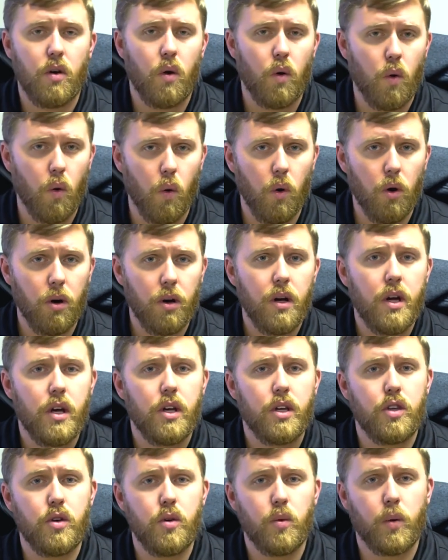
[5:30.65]
or
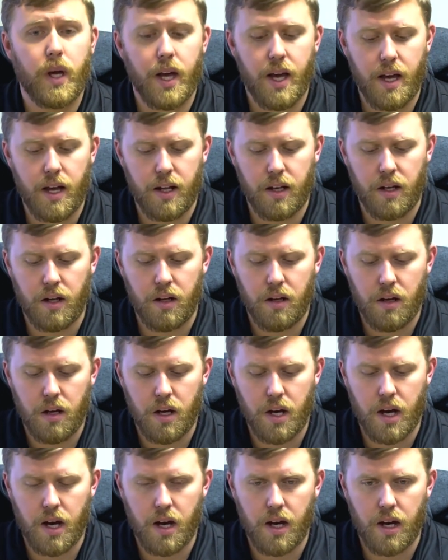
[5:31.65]
you can
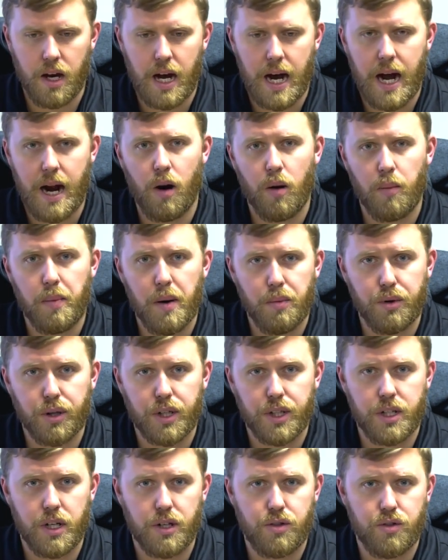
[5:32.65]
hire a public
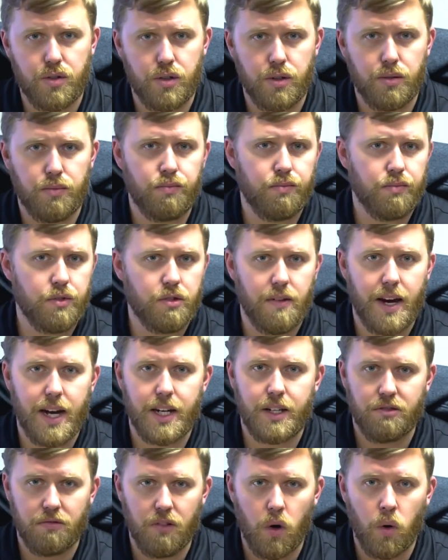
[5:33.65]
adjuster
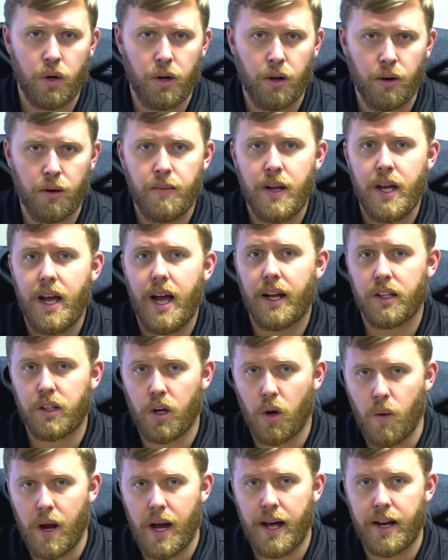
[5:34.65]
/ lawyer and
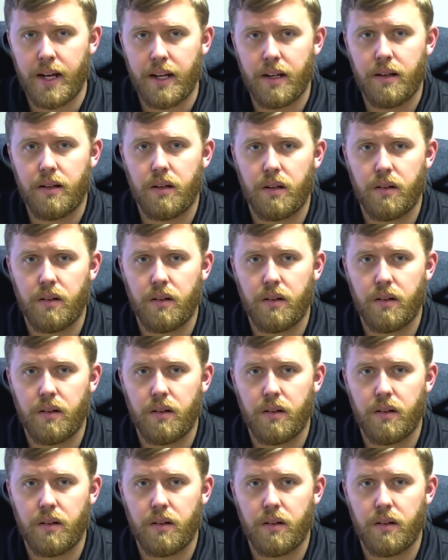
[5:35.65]
go at it